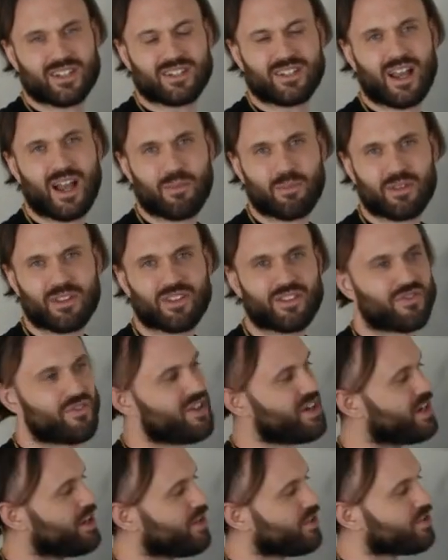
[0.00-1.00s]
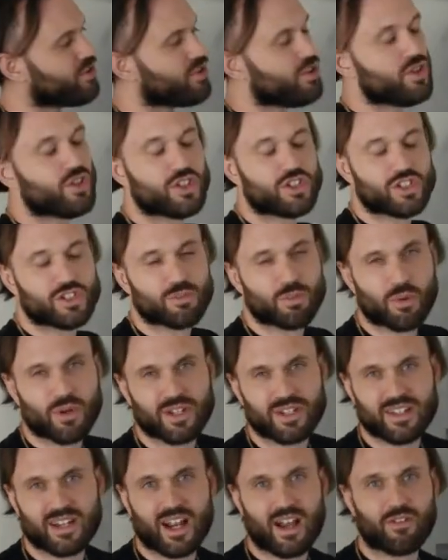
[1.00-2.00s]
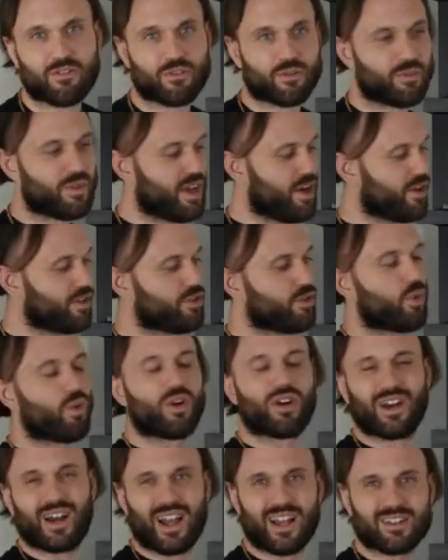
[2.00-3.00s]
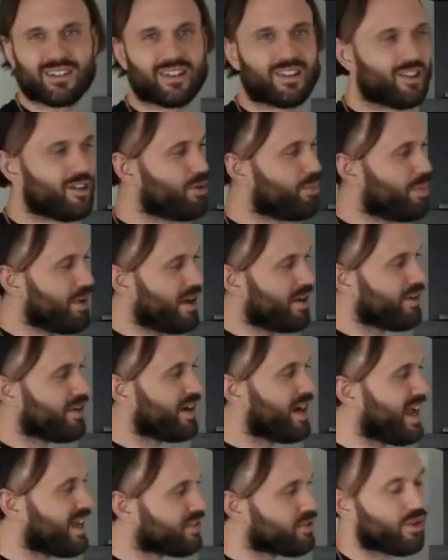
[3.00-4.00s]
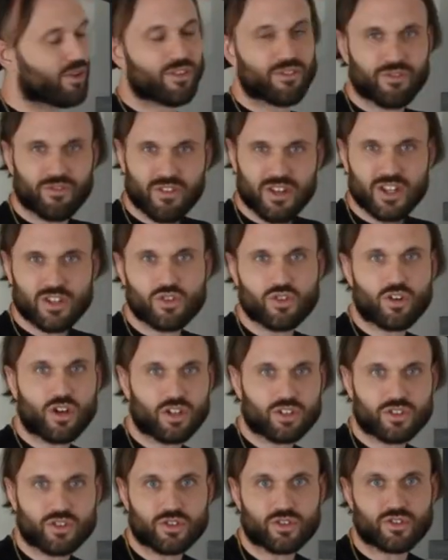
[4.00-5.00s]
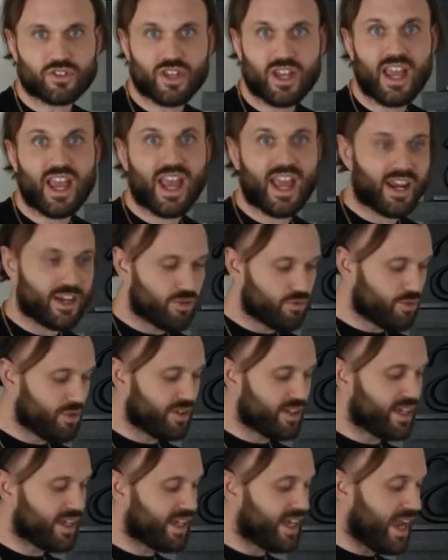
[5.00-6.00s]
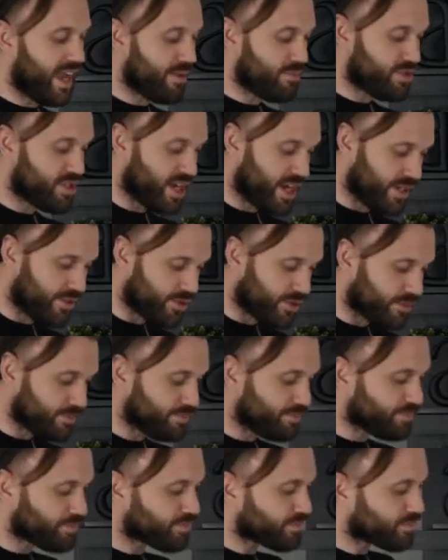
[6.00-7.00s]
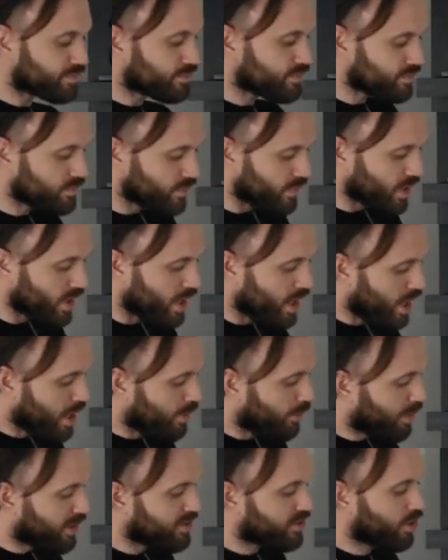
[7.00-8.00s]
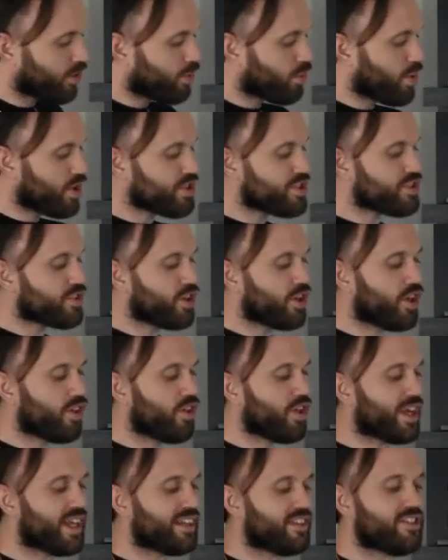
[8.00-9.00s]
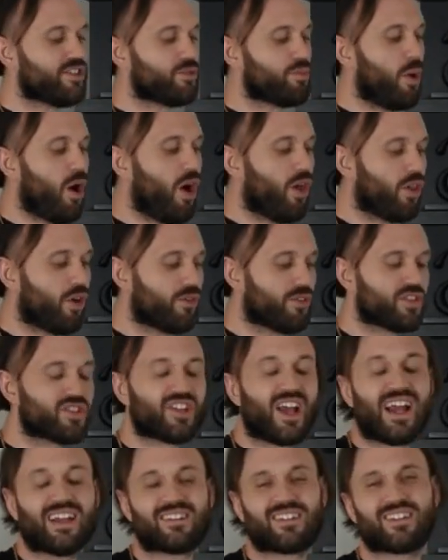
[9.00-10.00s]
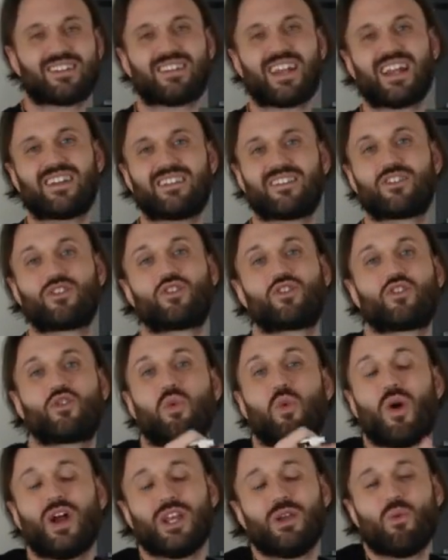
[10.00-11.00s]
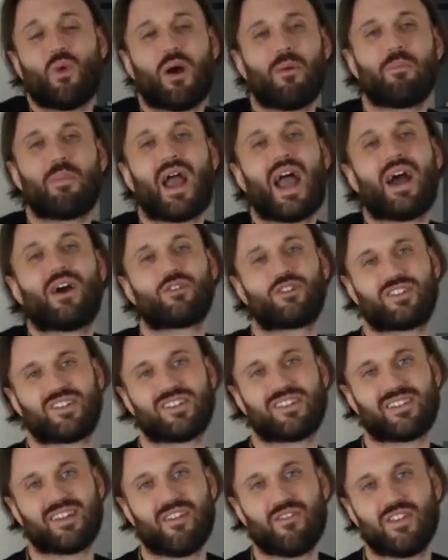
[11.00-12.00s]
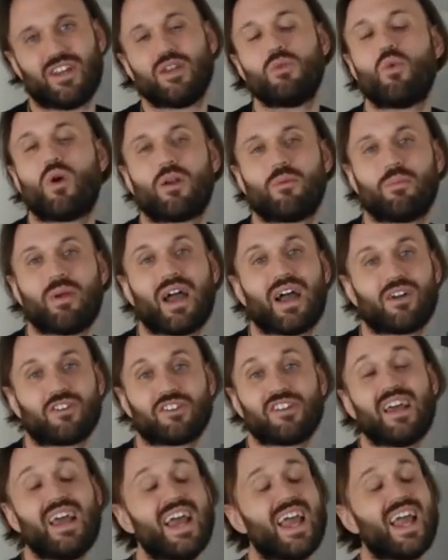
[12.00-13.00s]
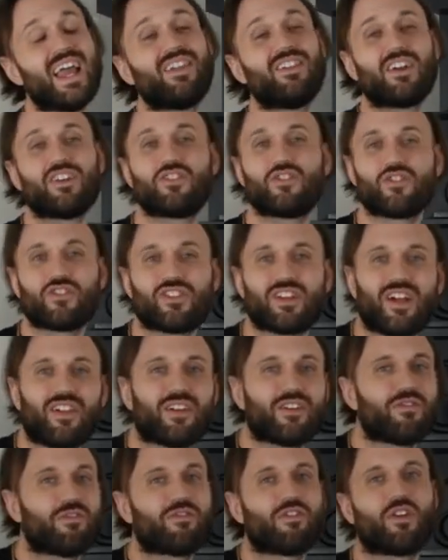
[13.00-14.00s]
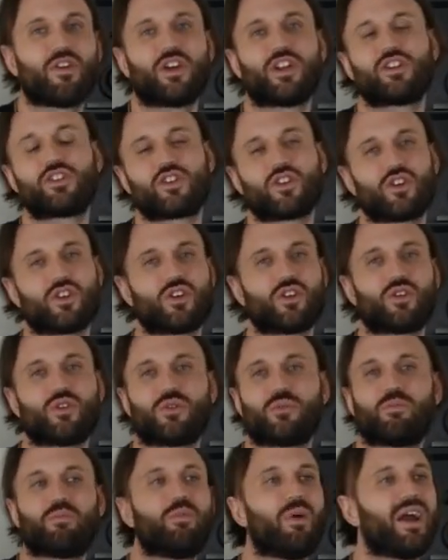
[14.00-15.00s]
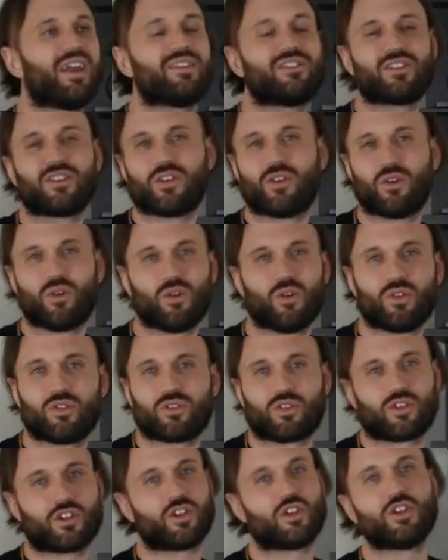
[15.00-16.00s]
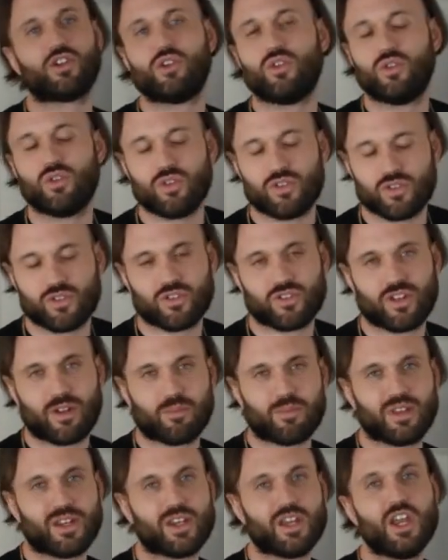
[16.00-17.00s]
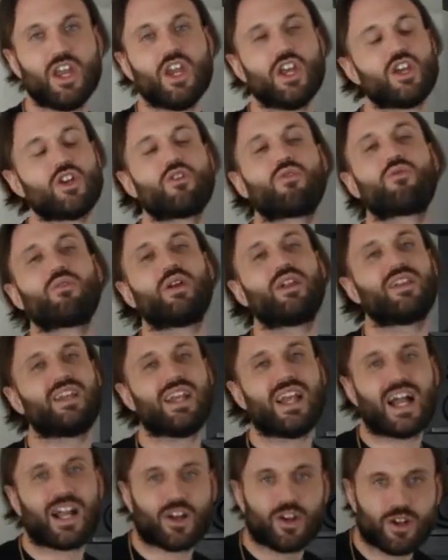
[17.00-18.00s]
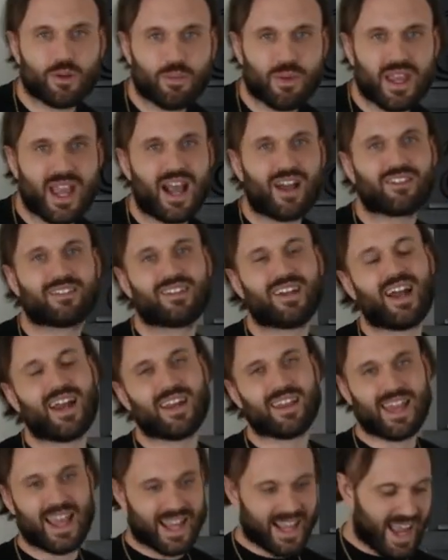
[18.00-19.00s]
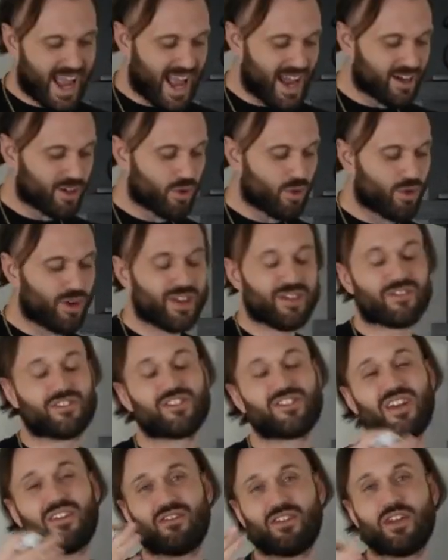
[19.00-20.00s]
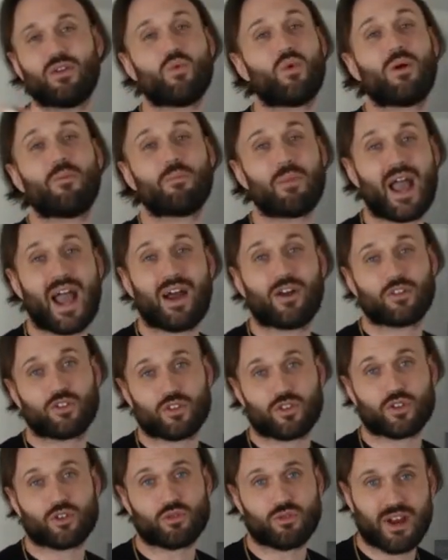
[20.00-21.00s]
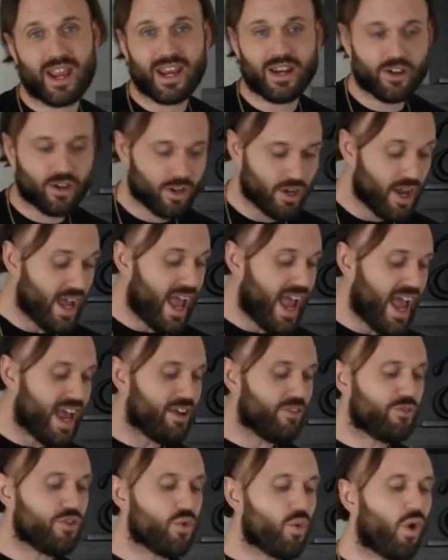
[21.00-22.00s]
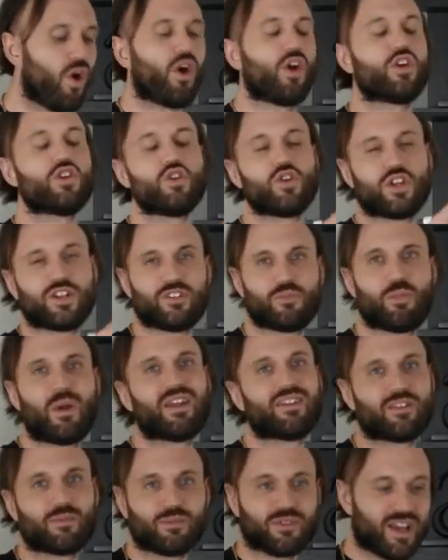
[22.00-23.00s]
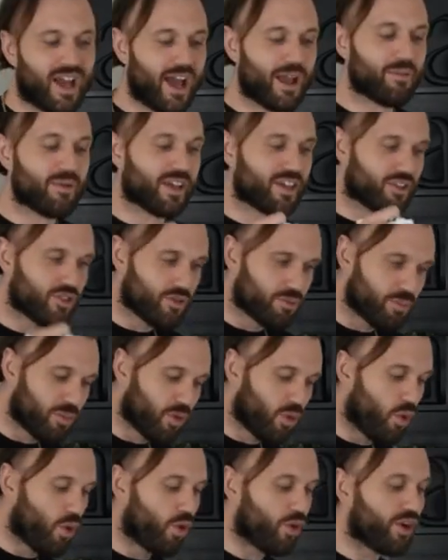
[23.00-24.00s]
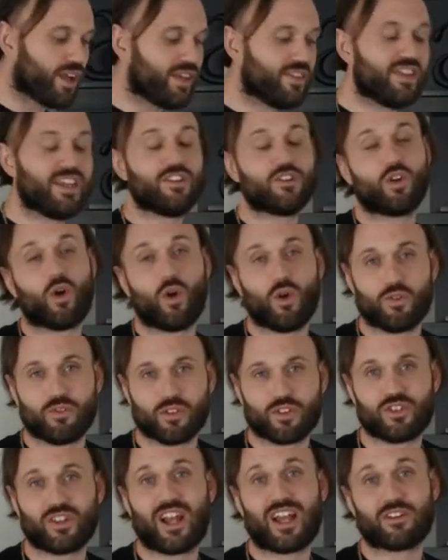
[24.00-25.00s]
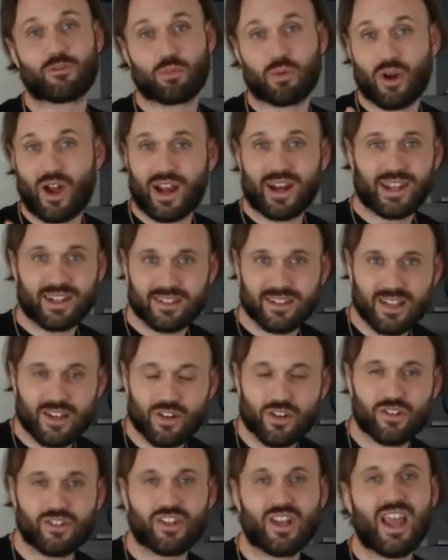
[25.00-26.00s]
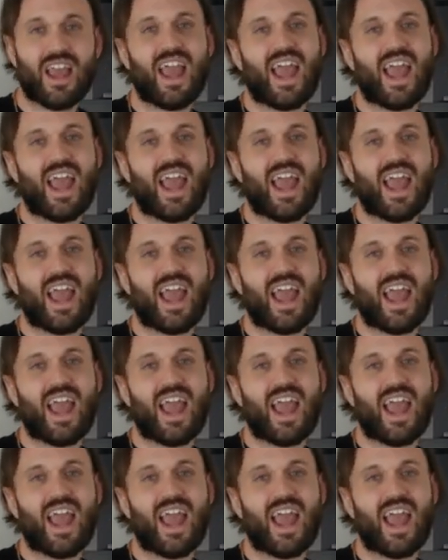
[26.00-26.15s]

at the top of this video, so you can just print it out from there. It's organized a little better, it has all the fee structures, and it's really a game changer. But so we're just going to look at the small oversized because that's 21 pounds to 71 pounds. Unless you're selling furniture or bicycles or canoes or something, you're really not going to be outside of that category of 71 pounds or greater. And if you are, you could spend some time exploring these oversized product tiers